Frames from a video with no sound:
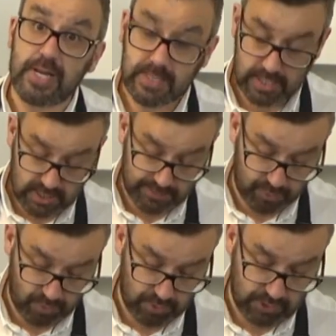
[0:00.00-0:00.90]

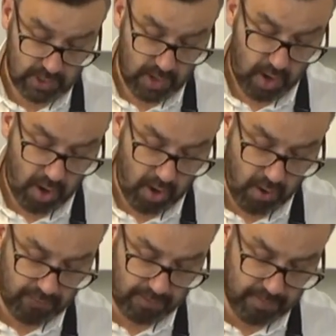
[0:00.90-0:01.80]
teaspoons
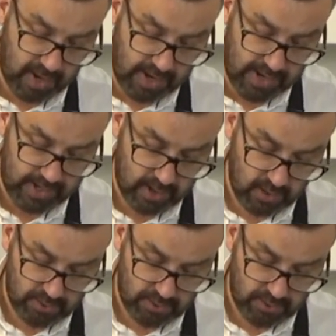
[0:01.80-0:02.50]
of my,